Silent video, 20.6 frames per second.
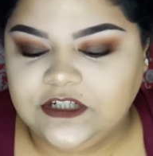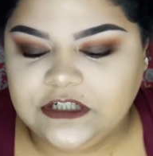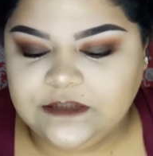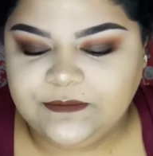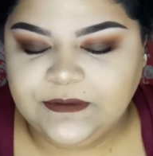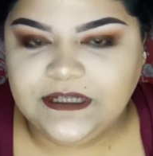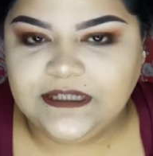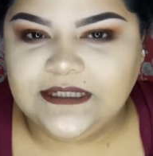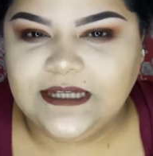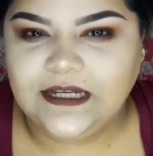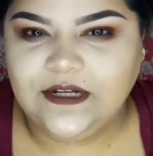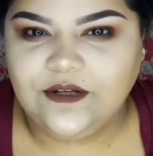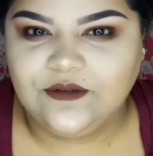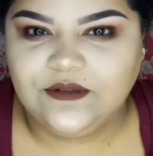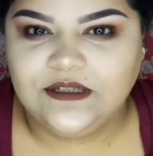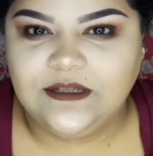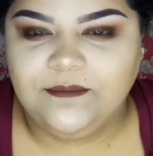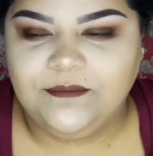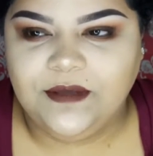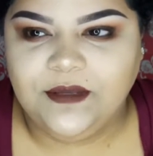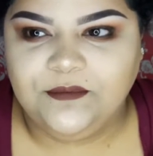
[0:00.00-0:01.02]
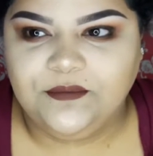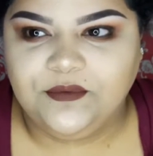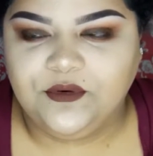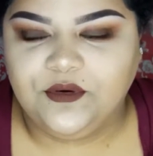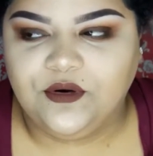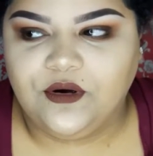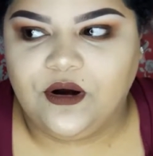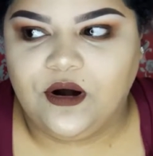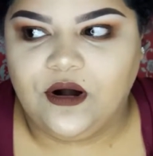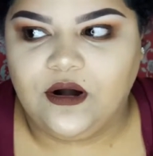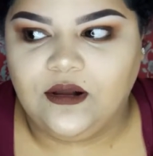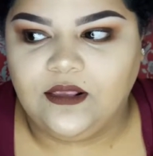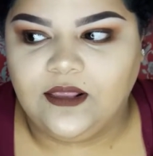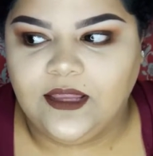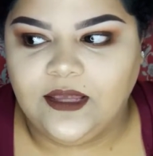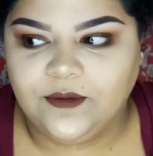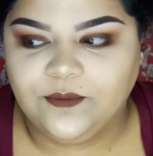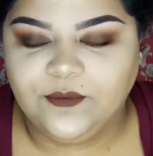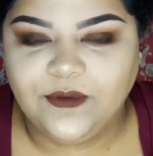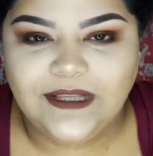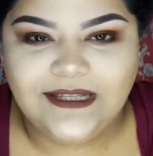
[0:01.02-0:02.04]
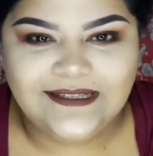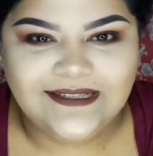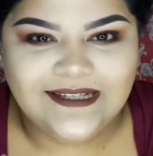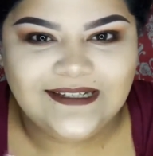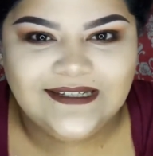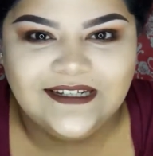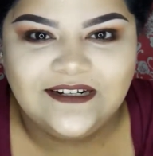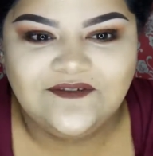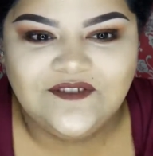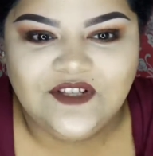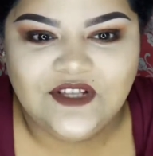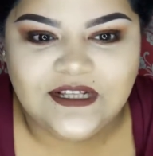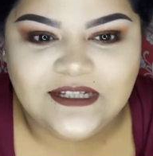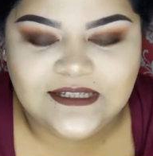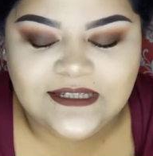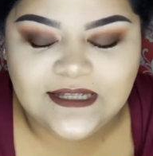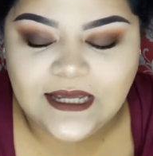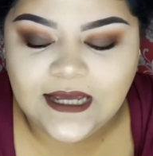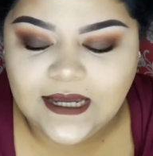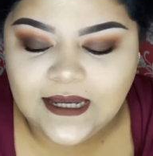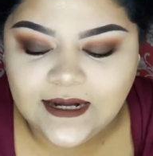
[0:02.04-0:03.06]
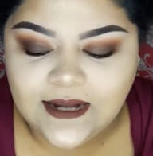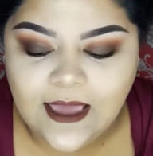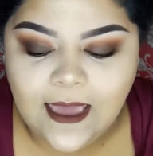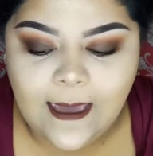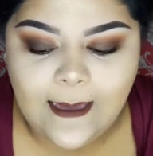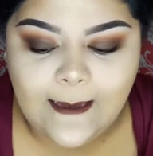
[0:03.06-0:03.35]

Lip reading: just because I know some people are like really sensitive to the sun.